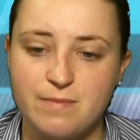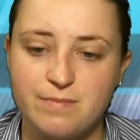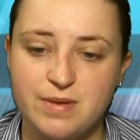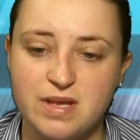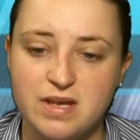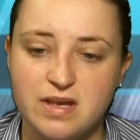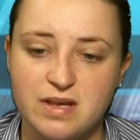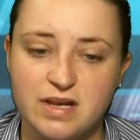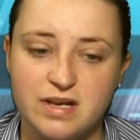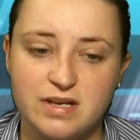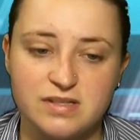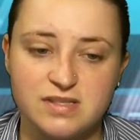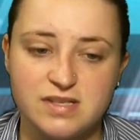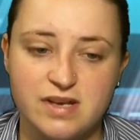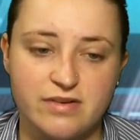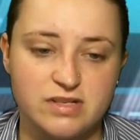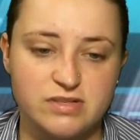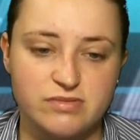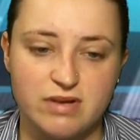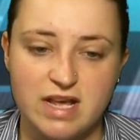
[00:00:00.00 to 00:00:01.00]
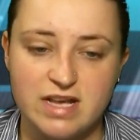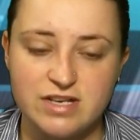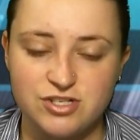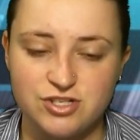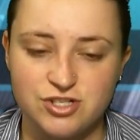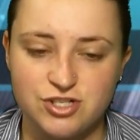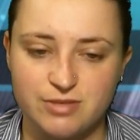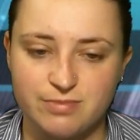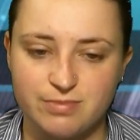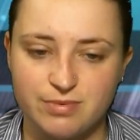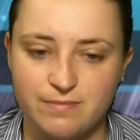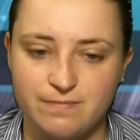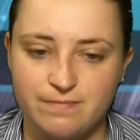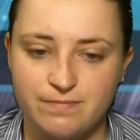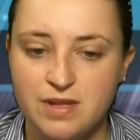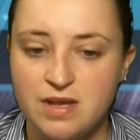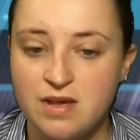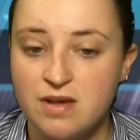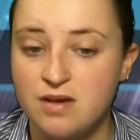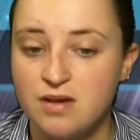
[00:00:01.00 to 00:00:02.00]
being in a serious relationship.
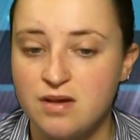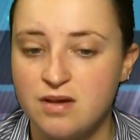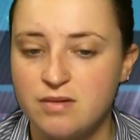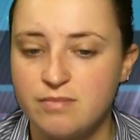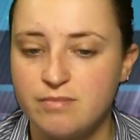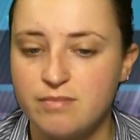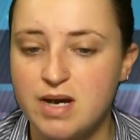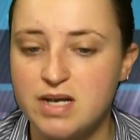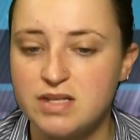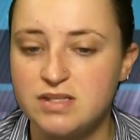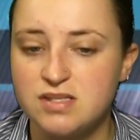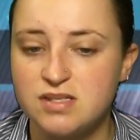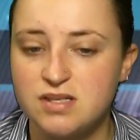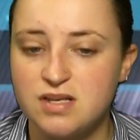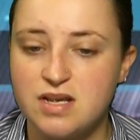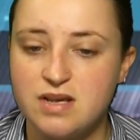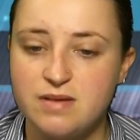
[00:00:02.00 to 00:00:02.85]
Might